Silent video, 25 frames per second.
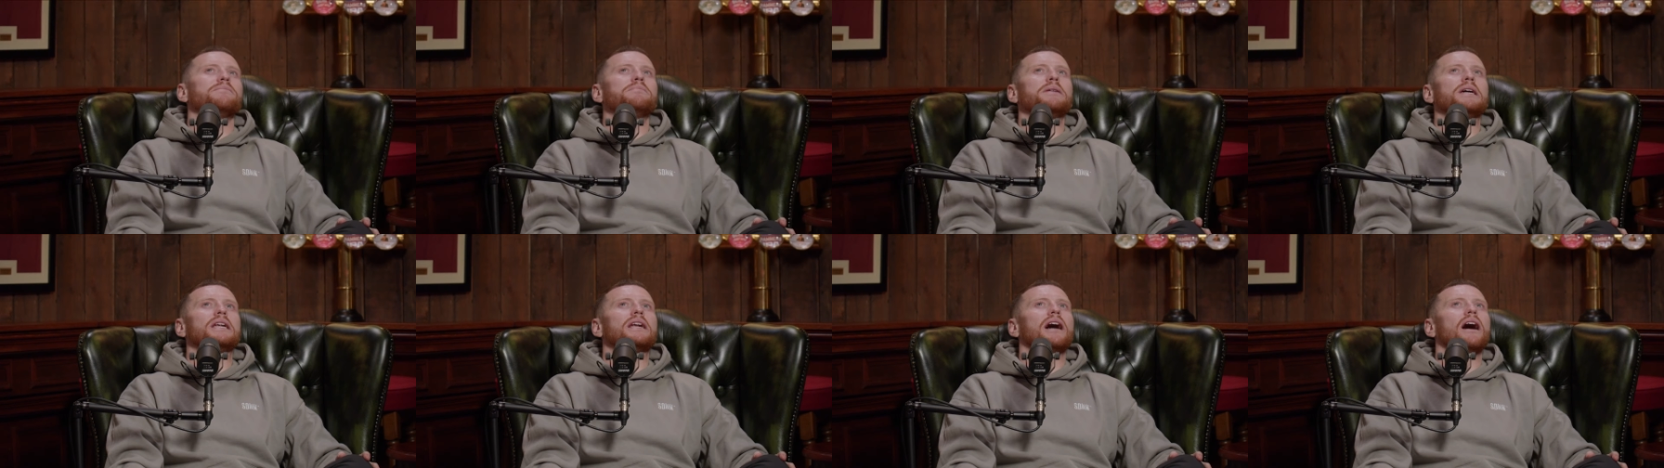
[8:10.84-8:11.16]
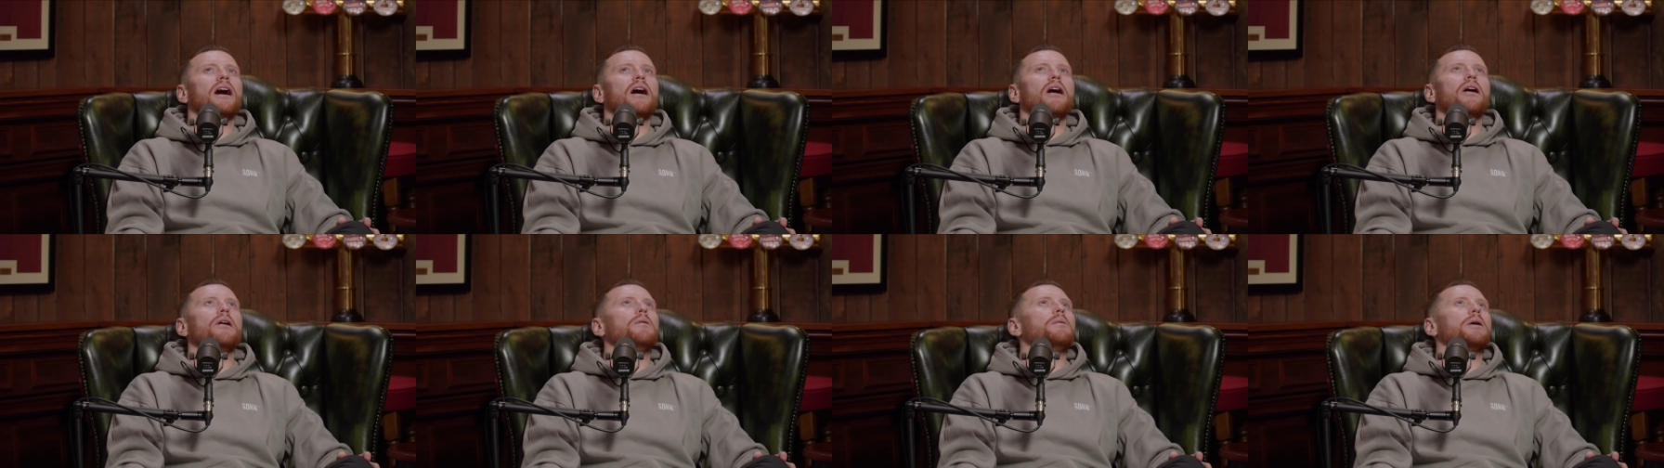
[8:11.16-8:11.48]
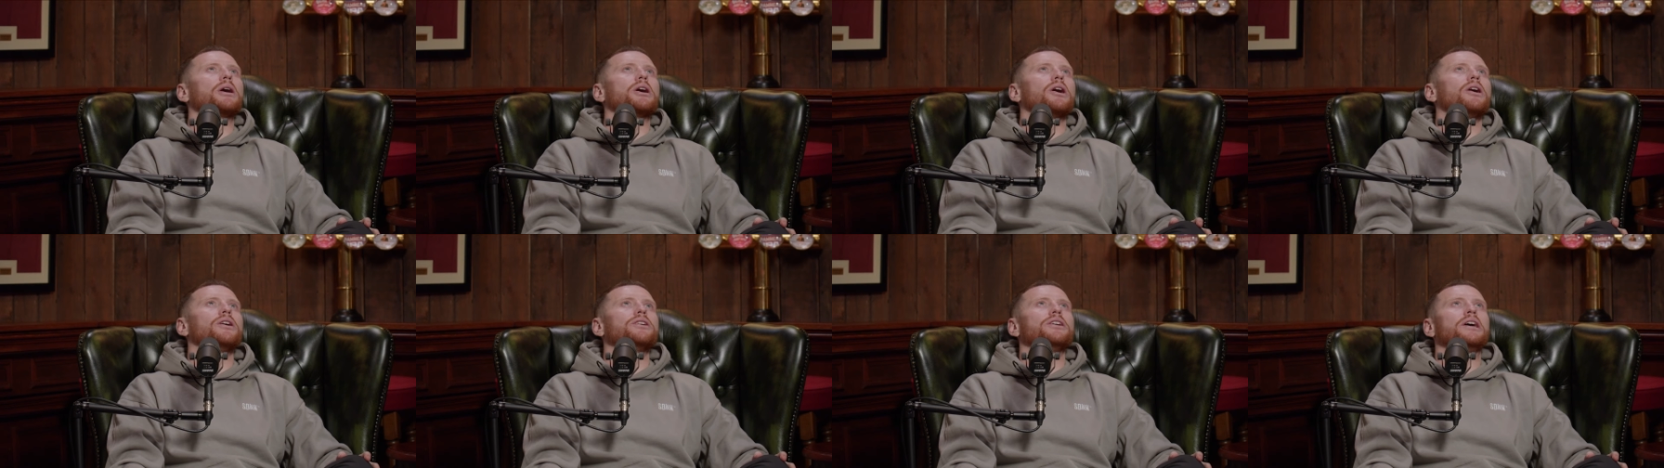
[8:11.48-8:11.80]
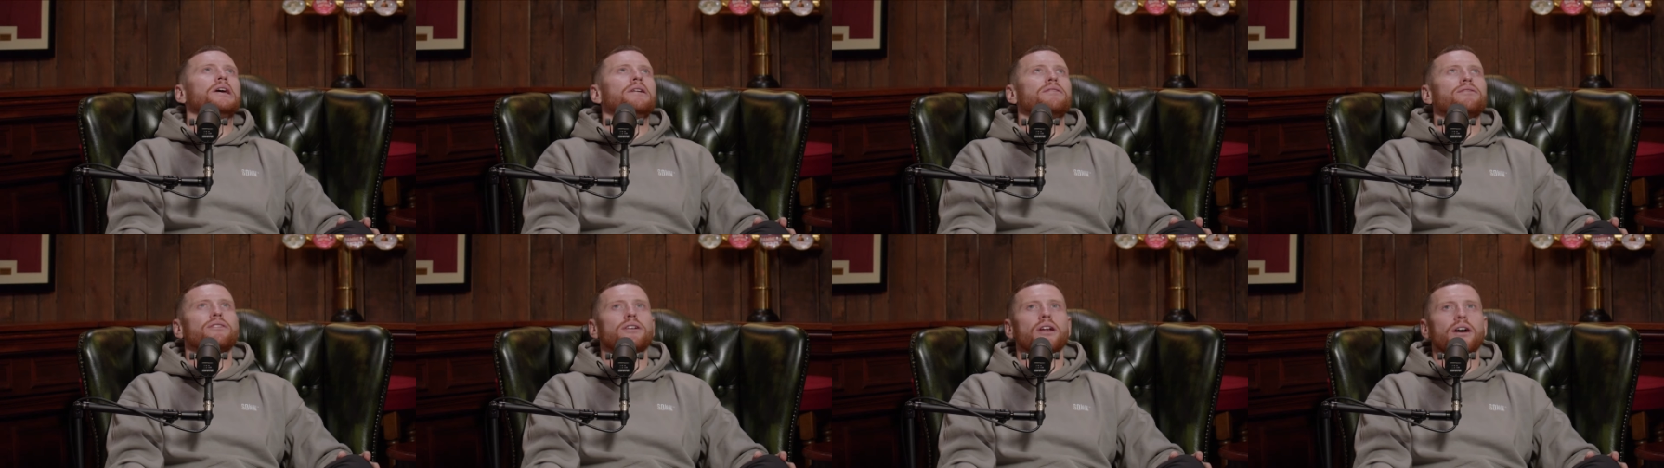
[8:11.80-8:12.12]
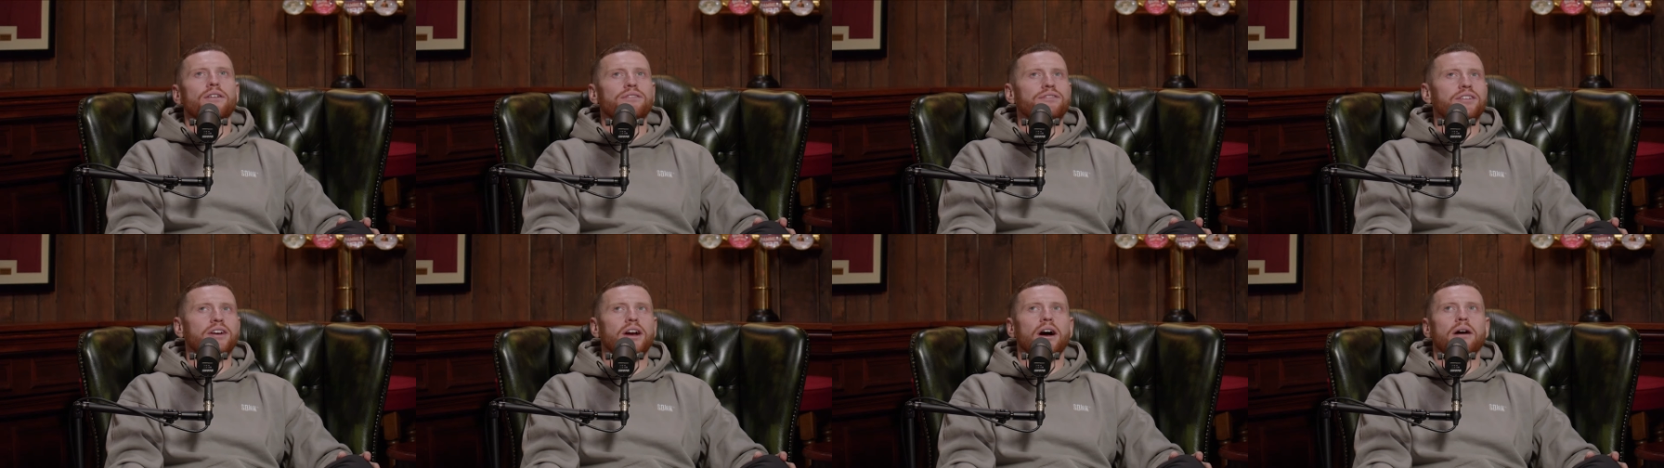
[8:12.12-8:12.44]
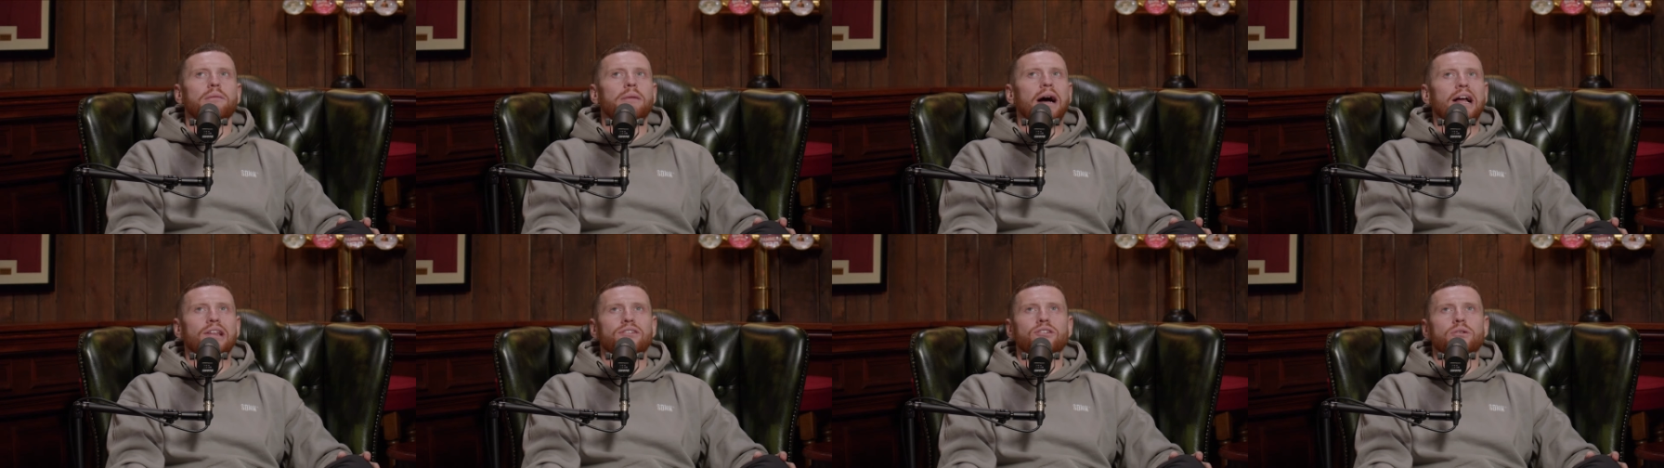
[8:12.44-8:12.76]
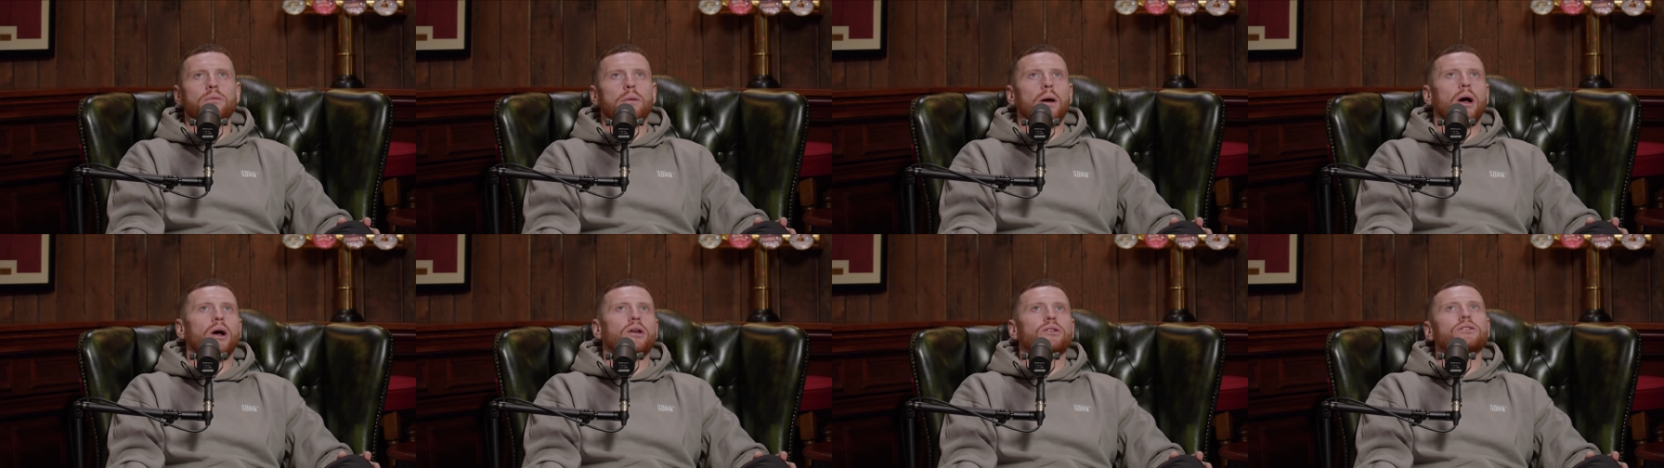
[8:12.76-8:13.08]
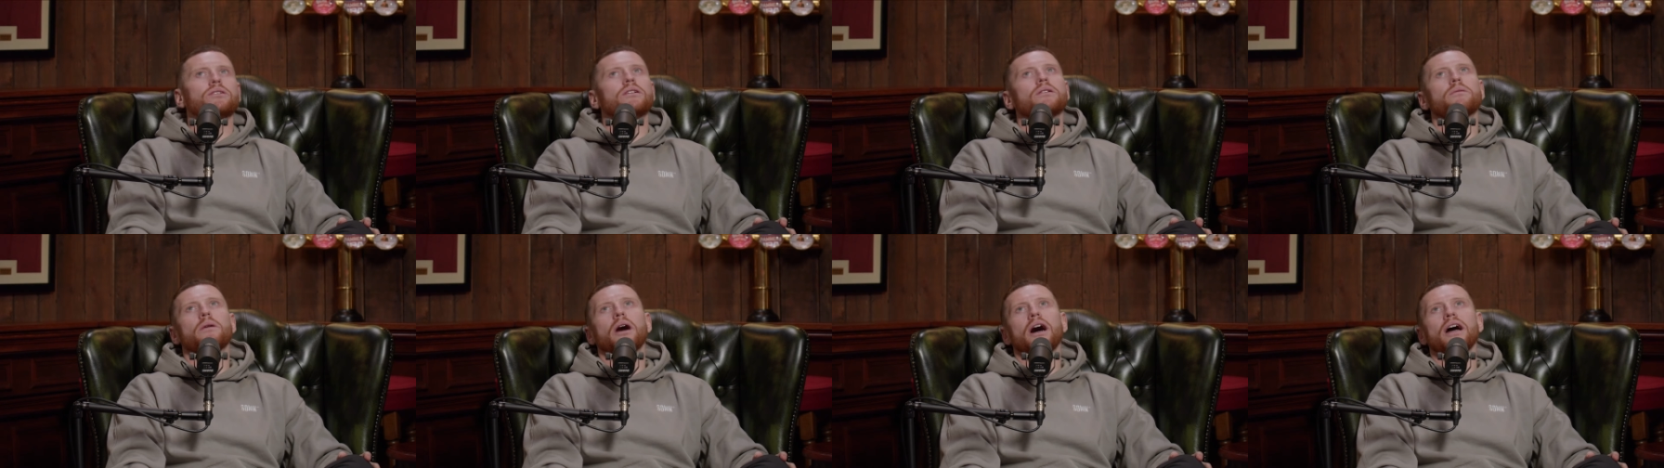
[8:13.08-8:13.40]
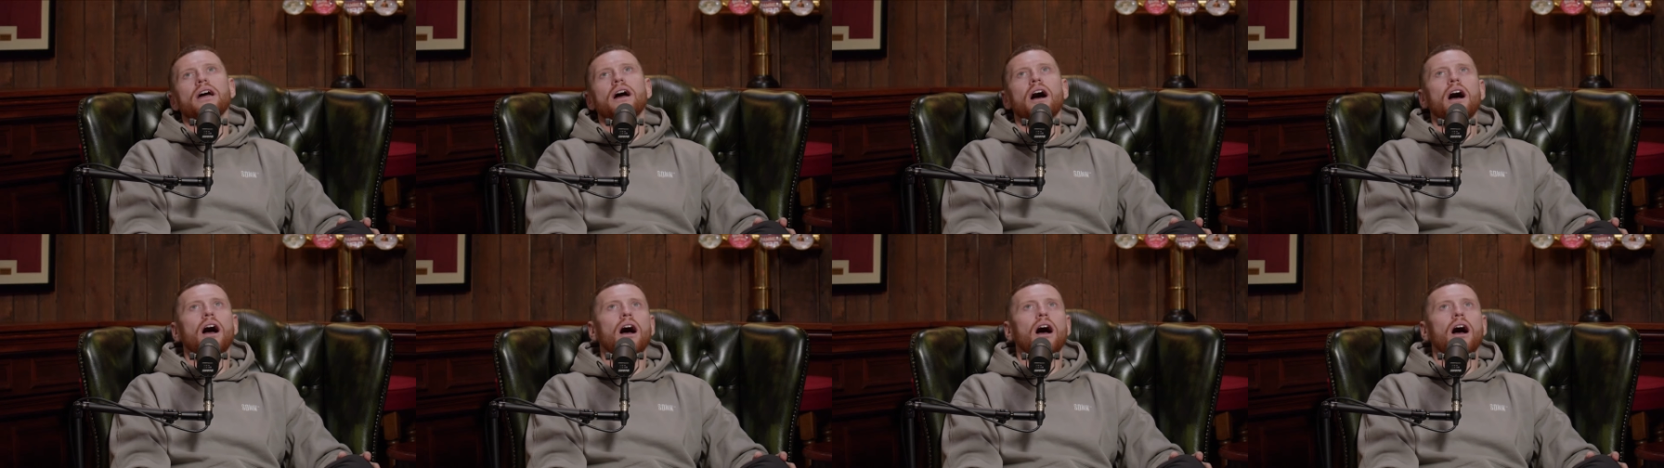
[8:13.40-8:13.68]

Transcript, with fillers: and be like, oh my God, Ethan, I think I'm actually passing away.